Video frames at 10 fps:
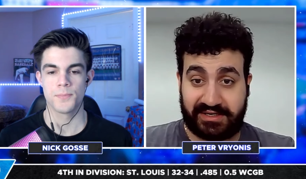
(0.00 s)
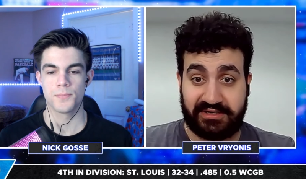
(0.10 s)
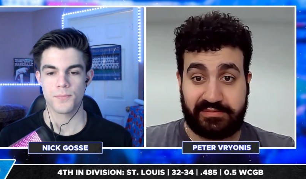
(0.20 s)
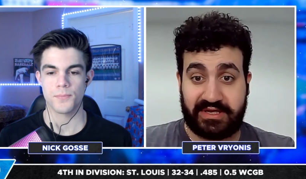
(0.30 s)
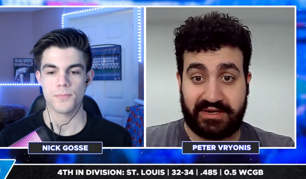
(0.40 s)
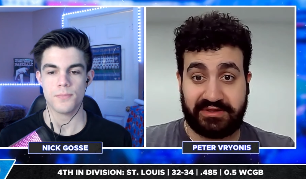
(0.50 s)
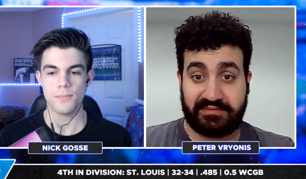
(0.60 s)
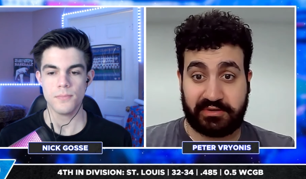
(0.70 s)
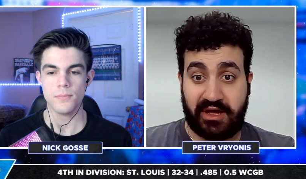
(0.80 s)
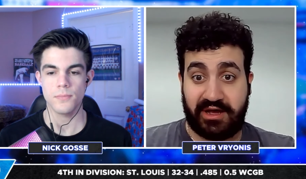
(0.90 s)
Speaker 1: could be on
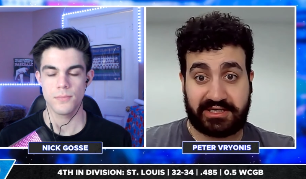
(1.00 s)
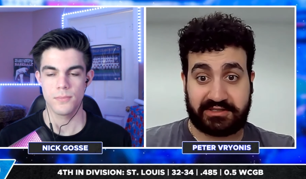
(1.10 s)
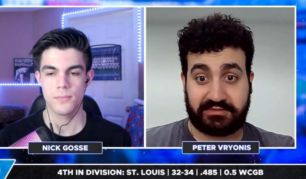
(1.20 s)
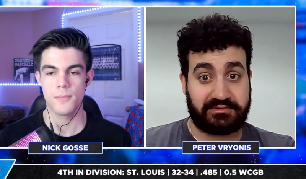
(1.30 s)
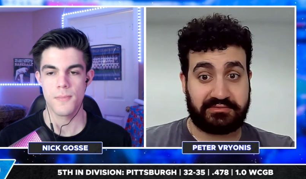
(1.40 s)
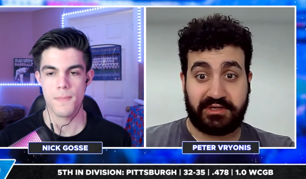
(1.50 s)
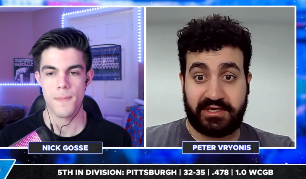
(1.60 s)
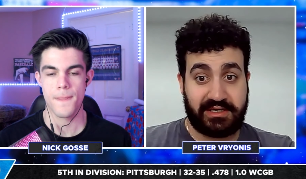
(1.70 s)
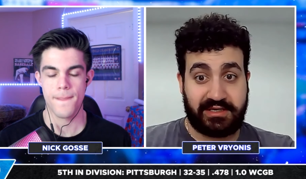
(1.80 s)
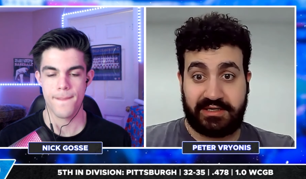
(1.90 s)
the block, who
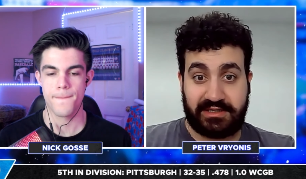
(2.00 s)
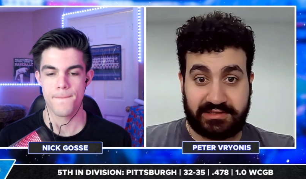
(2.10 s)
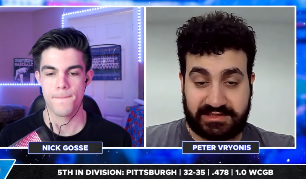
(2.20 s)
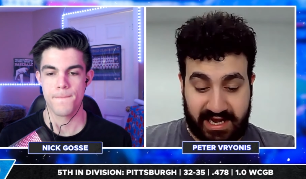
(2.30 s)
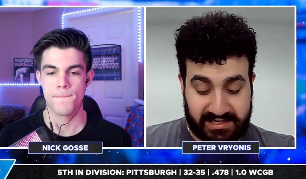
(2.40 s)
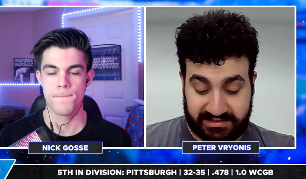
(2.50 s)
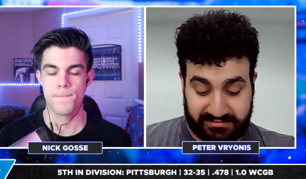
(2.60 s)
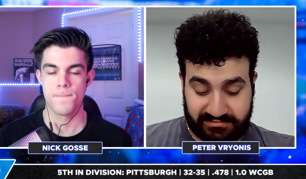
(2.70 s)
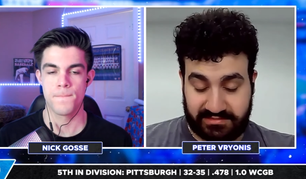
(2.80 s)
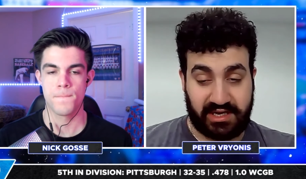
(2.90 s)
is has
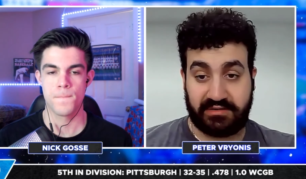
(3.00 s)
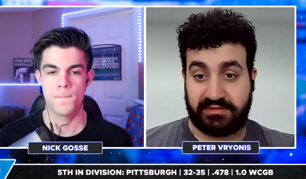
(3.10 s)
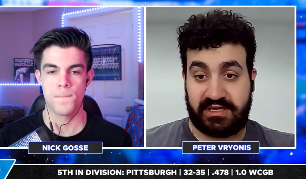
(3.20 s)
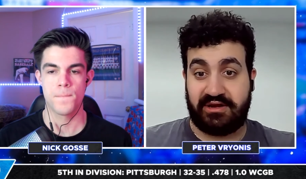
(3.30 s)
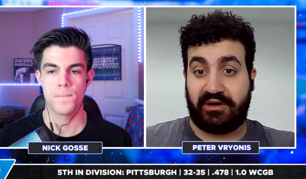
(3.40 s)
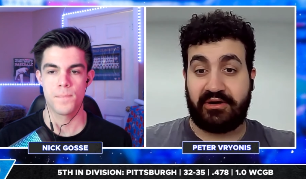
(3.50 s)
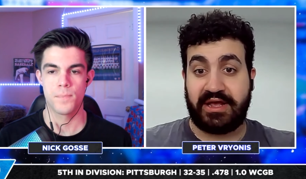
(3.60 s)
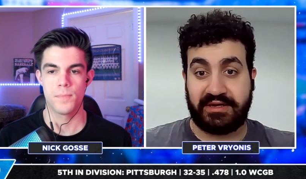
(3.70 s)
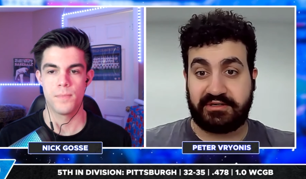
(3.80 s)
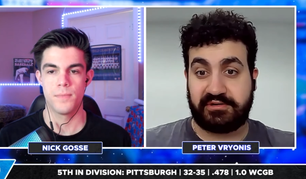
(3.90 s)
a
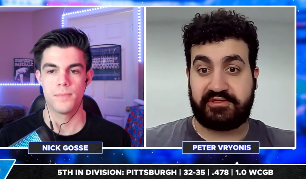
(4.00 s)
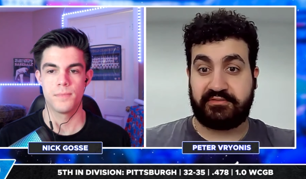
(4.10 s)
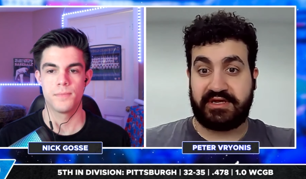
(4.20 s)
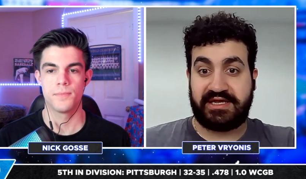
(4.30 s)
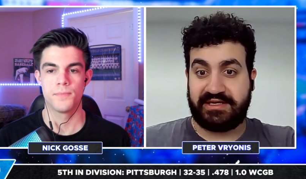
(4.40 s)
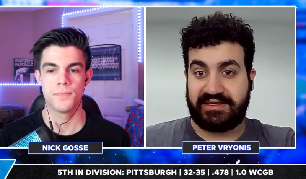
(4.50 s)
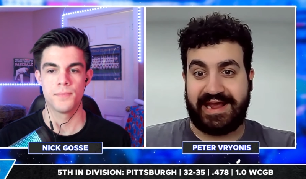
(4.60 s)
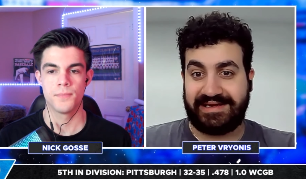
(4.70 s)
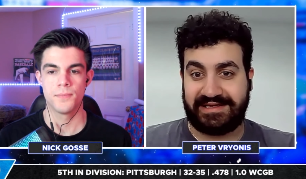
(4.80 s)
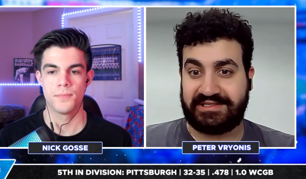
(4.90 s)
ERA under three in
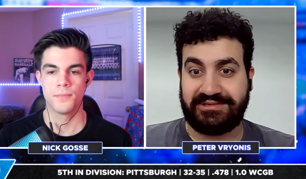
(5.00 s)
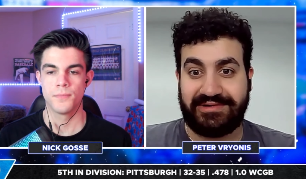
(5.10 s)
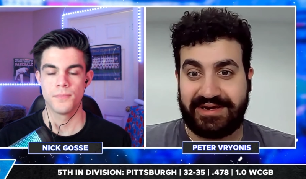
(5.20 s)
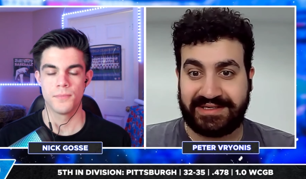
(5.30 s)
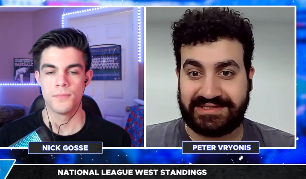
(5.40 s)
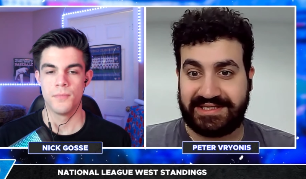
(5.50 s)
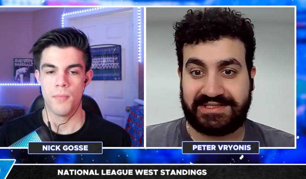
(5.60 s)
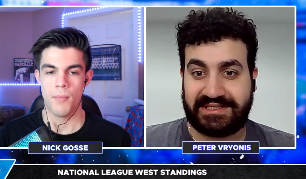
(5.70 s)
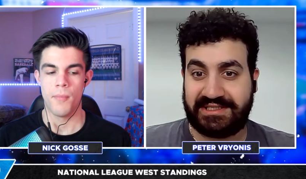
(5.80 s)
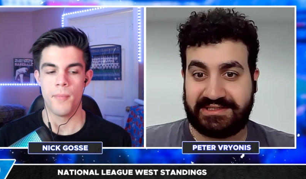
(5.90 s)
82 innings
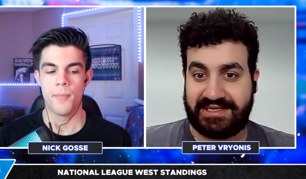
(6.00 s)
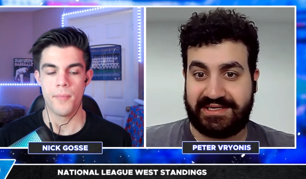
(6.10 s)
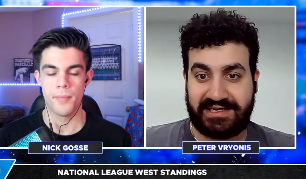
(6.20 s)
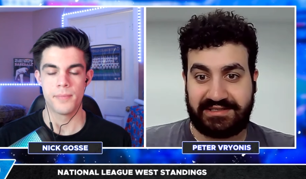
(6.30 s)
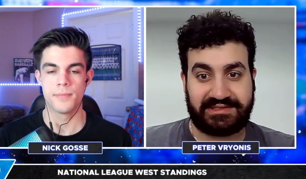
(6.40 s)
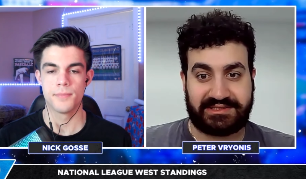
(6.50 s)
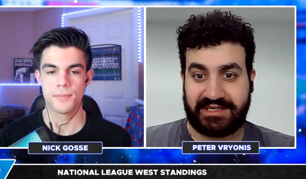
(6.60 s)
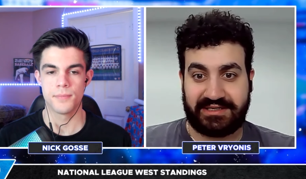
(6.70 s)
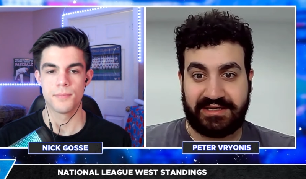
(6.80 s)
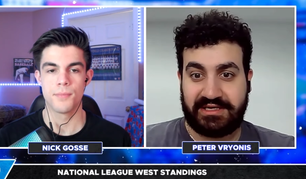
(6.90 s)
this season, and
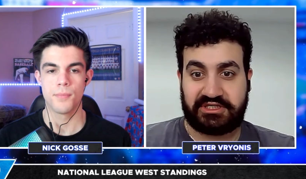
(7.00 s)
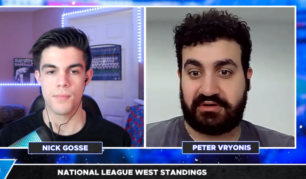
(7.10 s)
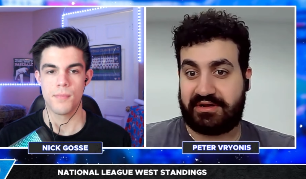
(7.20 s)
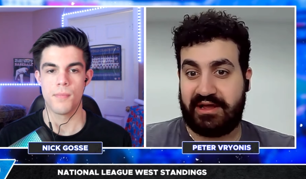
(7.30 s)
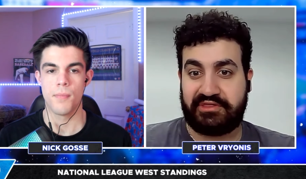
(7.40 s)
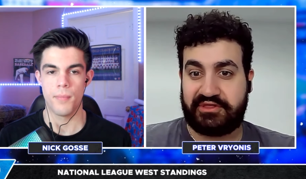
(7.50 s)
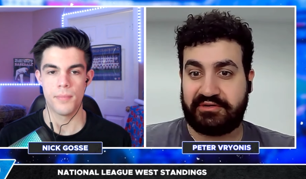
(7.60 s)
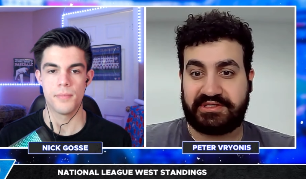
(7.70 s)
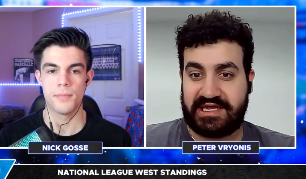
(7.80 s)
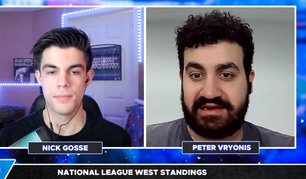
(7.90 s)
he's uh, struck out
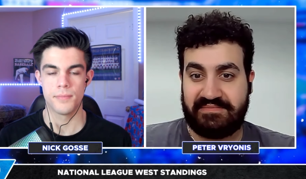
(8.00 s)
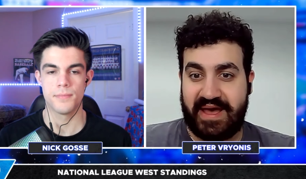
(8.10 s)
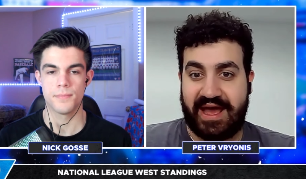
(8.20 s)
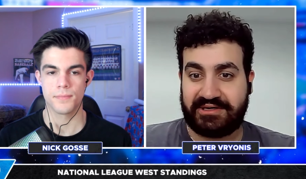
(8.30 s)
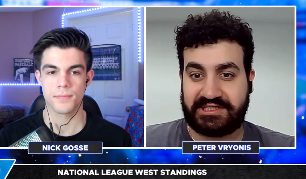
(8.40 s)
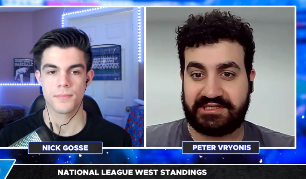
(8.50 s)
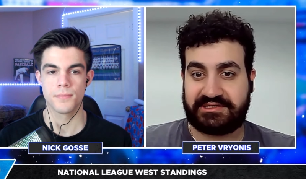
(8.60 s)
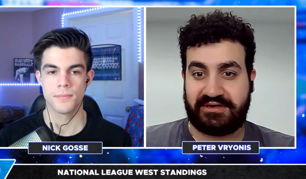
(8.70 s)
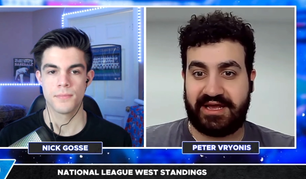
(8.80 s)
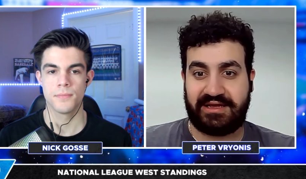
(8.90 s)
13 batters
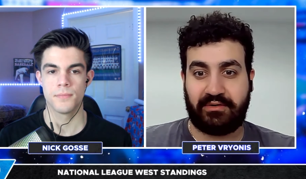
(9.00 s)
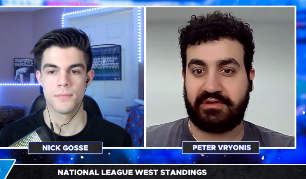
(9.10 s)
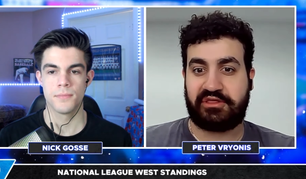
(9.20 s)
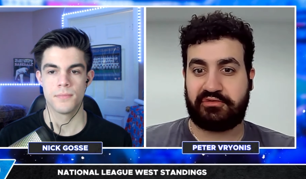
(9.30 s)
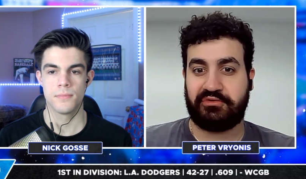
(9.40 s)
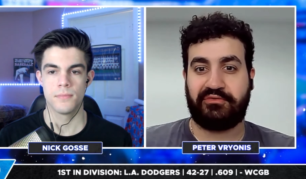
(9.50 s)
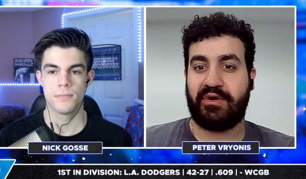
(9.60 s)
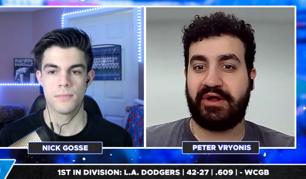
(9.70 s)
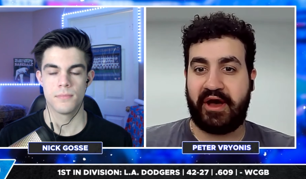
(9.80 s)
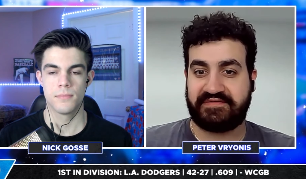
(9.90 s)
yesterday. Only threw
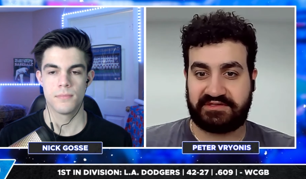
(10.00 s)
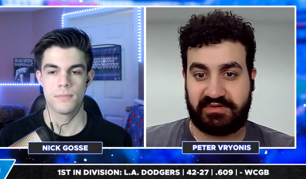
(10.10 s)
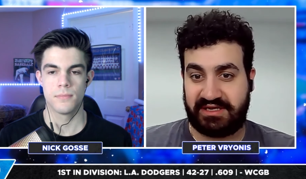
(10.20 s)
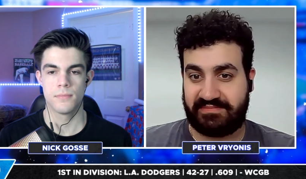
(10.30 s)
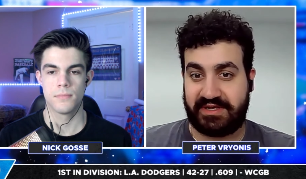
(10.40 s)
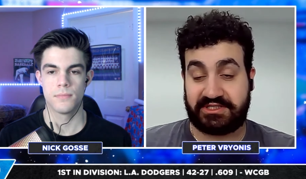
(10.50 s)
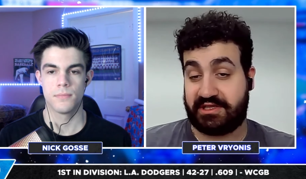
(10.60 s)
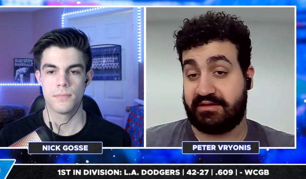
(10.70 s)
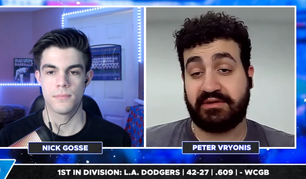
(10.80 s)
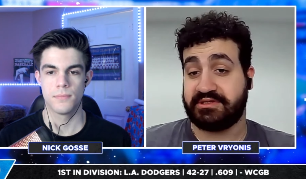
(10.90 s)
one off speed
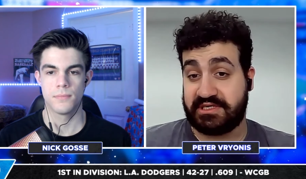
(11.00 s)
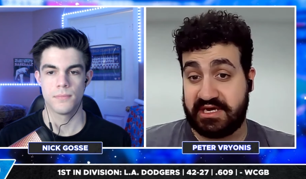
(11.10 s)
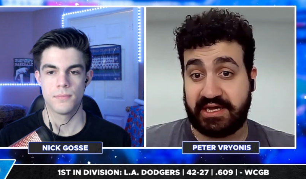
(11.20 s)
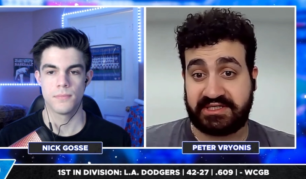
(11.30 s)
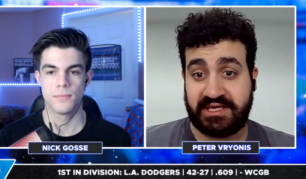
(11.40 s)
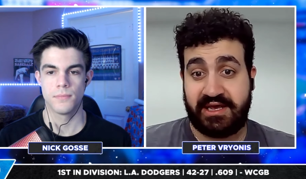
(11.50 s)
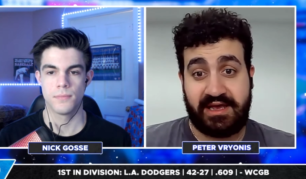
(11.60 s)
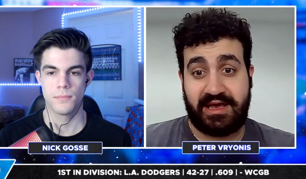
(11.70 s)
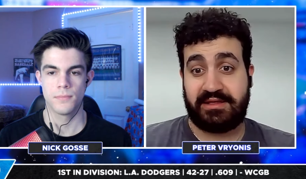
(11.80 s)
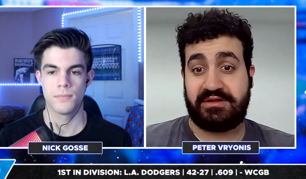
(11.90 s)
pitch. That, that was nuts.
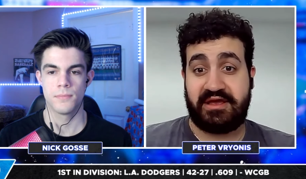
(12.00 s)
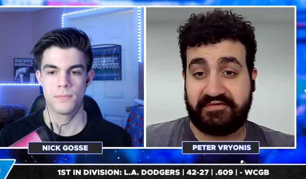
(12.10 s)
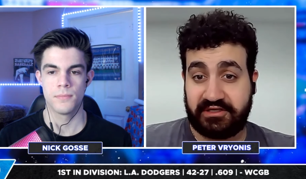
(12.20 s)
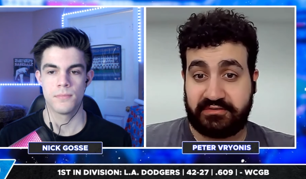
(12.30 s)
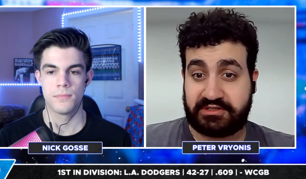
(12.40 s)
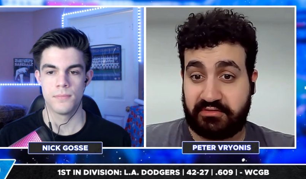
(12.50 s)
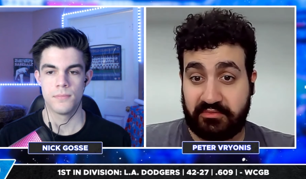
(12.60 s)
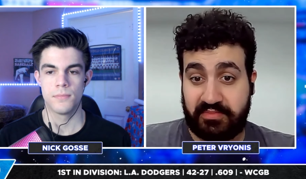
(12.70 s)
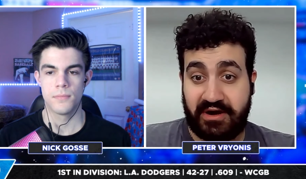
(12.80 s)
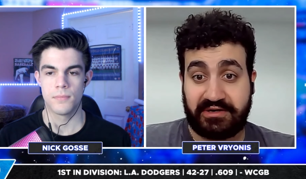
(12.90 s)
And then you have Luis
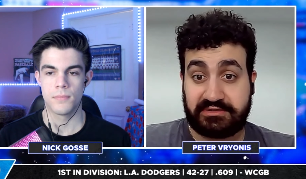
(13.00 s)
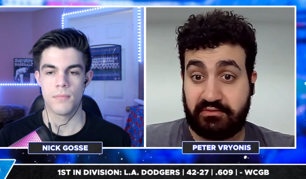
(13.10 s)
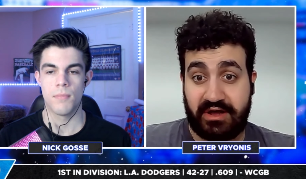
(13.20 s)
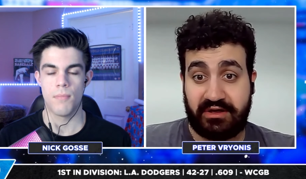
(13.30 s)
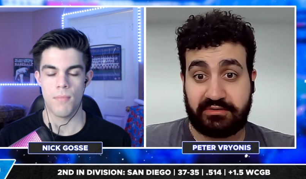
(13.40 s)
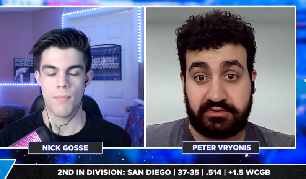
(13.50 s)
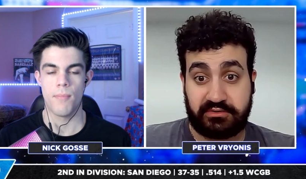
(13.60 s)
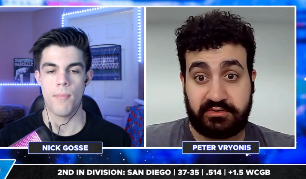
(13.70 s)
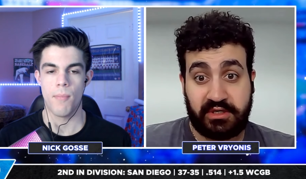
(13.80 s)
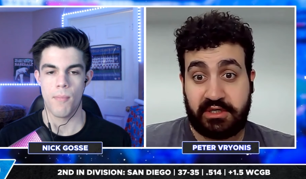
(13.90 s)
Robert as well,
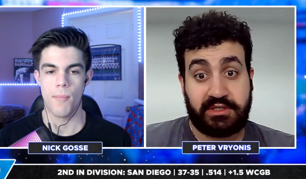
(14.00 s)
who